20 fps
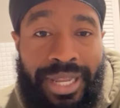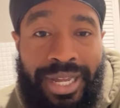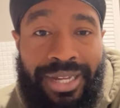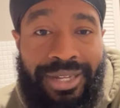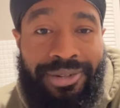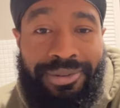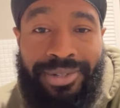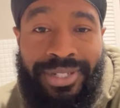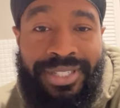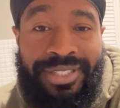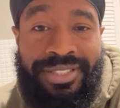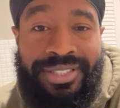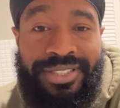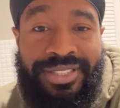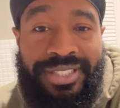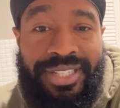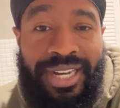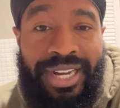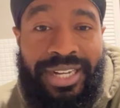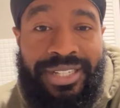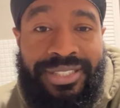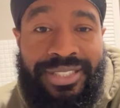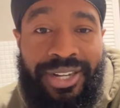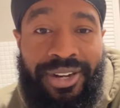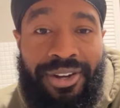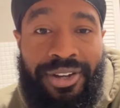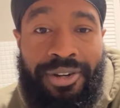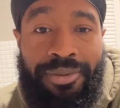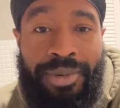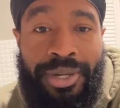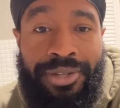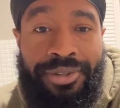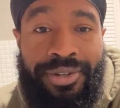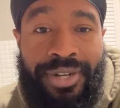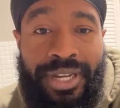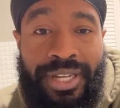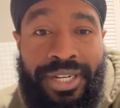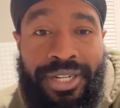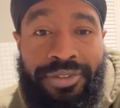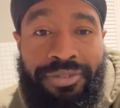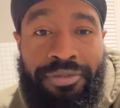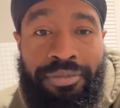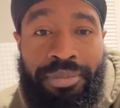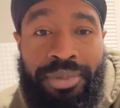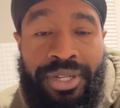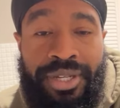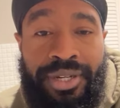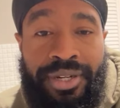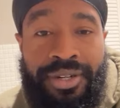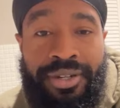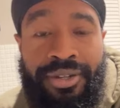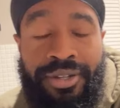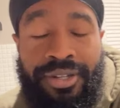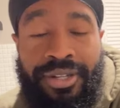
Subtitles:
Like, what is this guy talking about? You're not even being